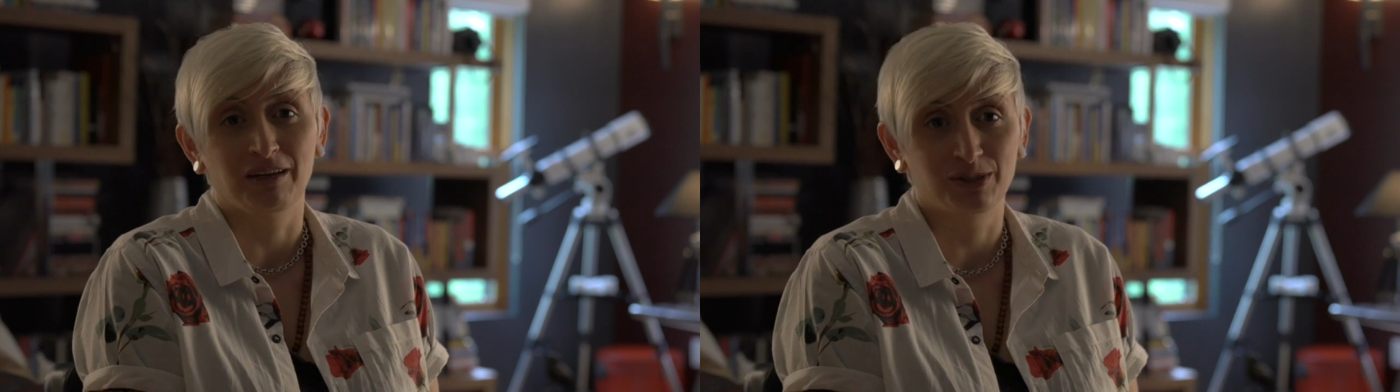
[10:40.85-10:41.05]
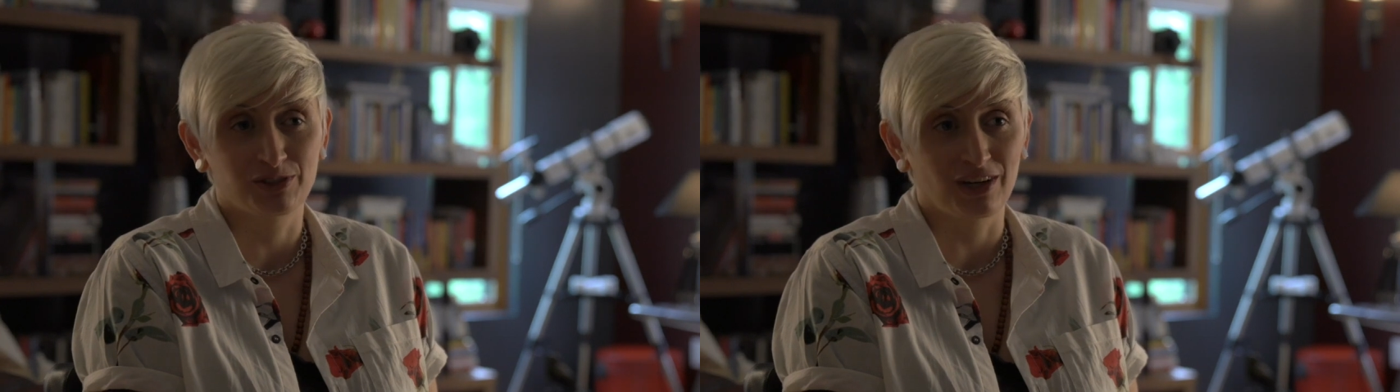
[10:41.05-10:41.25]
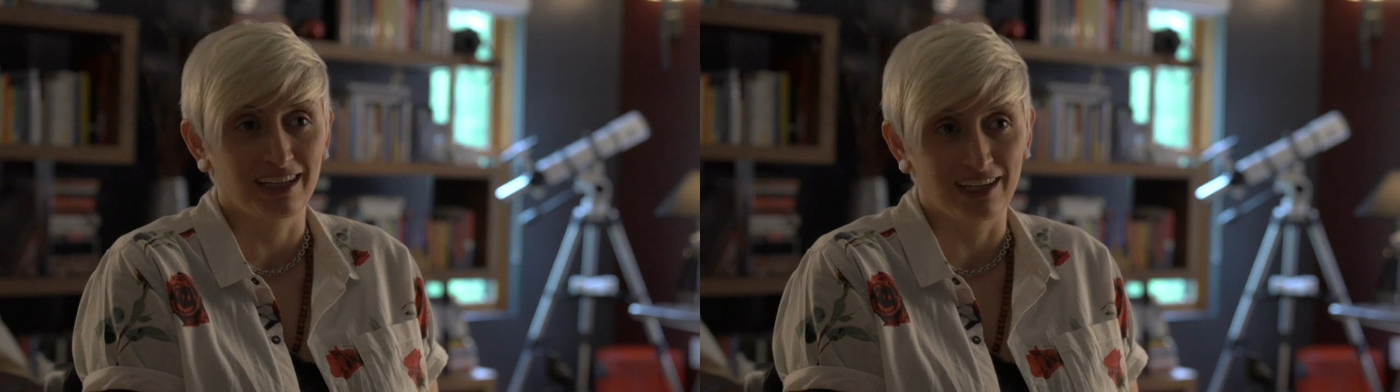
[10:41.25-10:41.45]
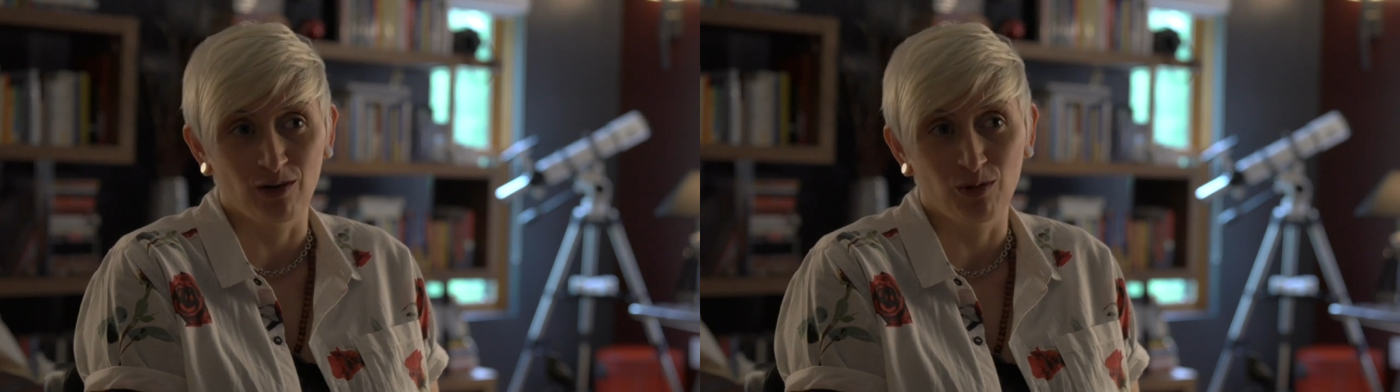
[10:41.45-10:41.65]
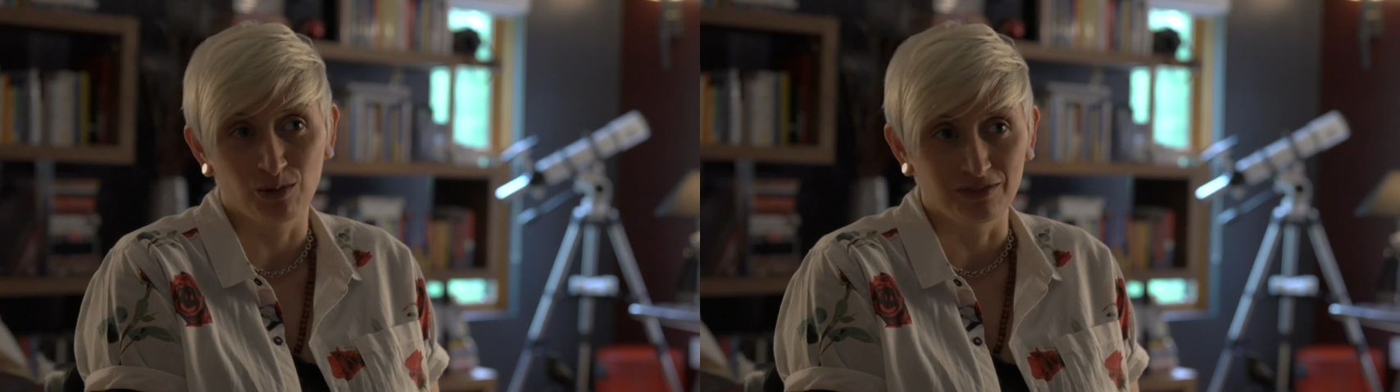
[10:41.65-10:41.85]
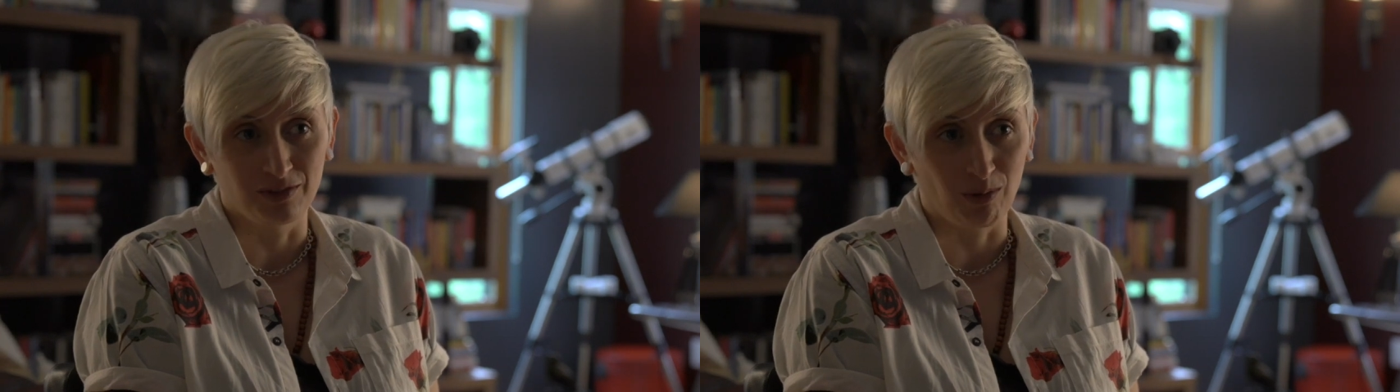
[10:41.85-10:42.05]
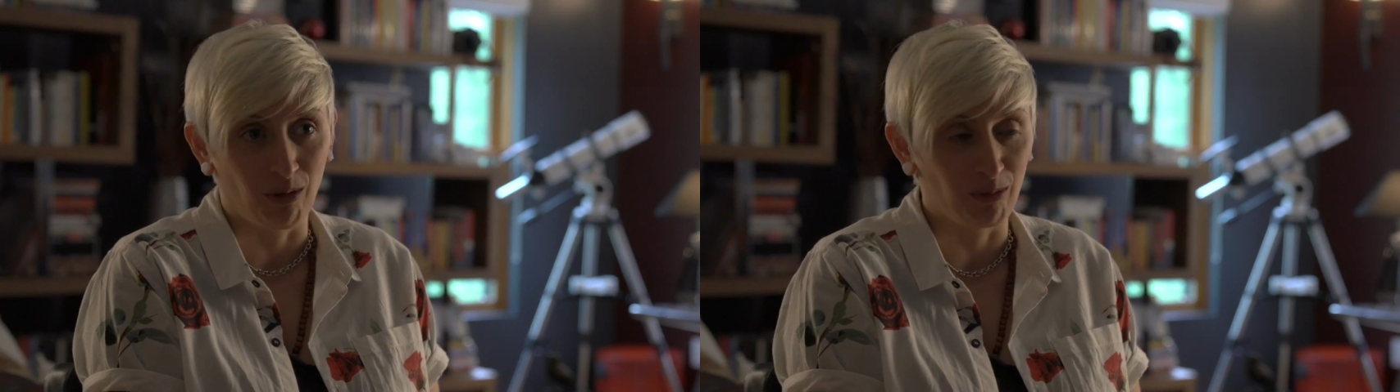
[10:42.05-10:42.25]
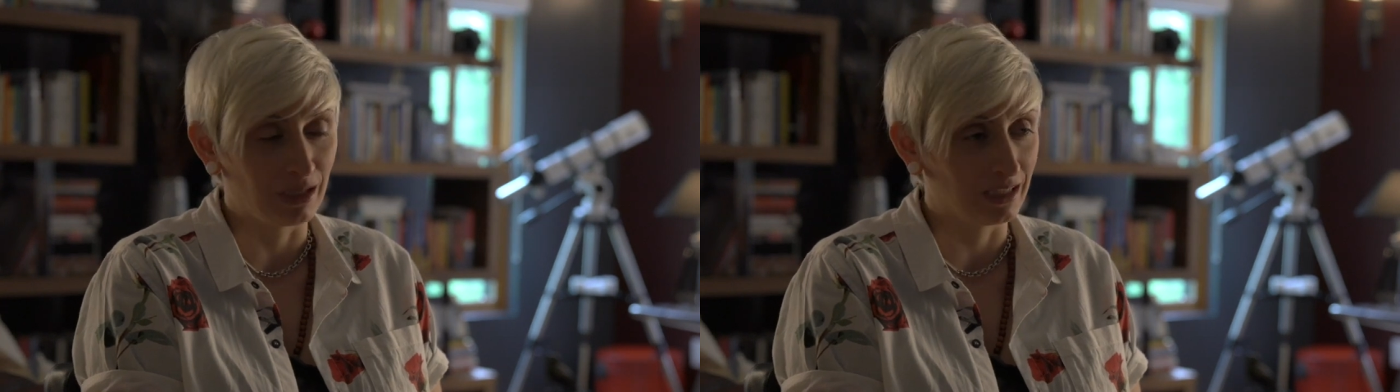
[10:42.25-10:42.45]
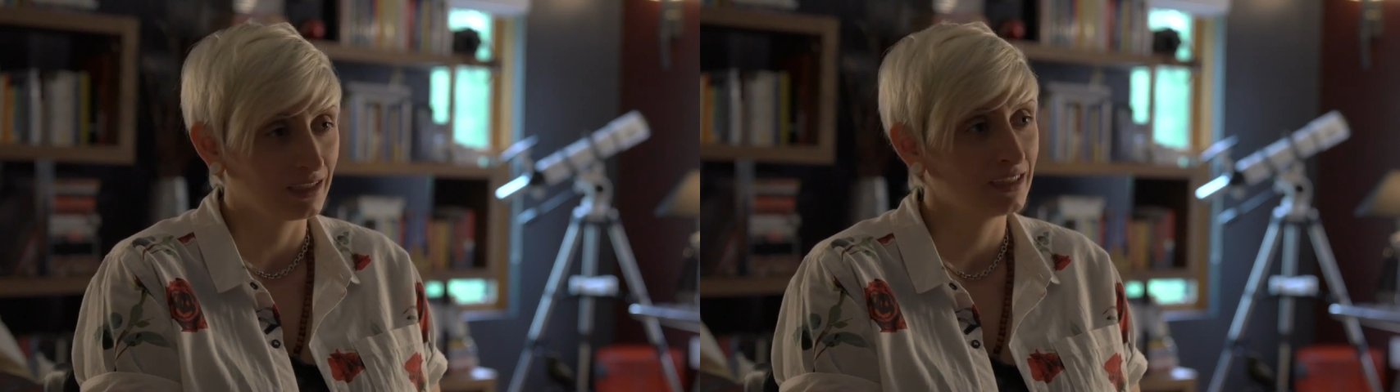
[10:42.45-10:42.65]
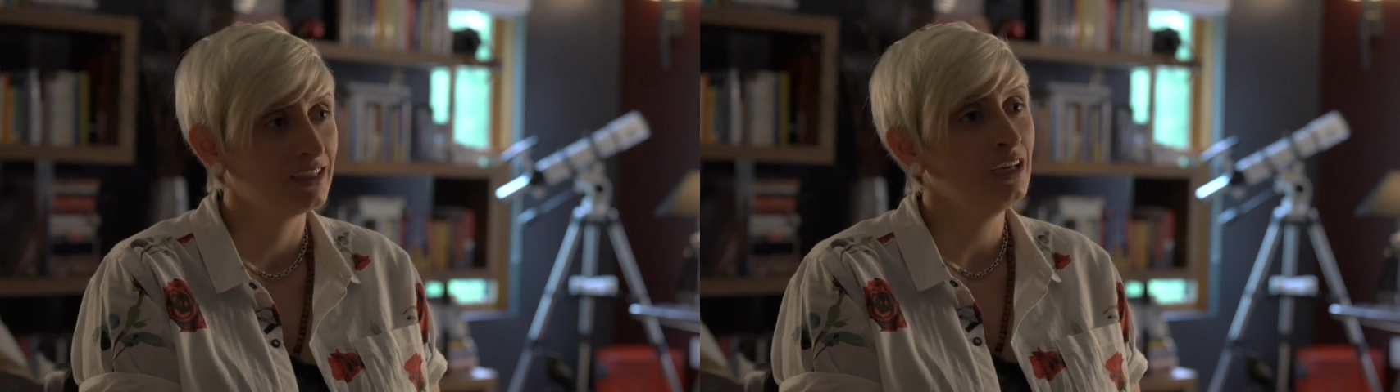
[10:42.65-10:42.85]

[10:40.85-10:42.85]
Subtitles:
I've been trying to get a hold of you all week."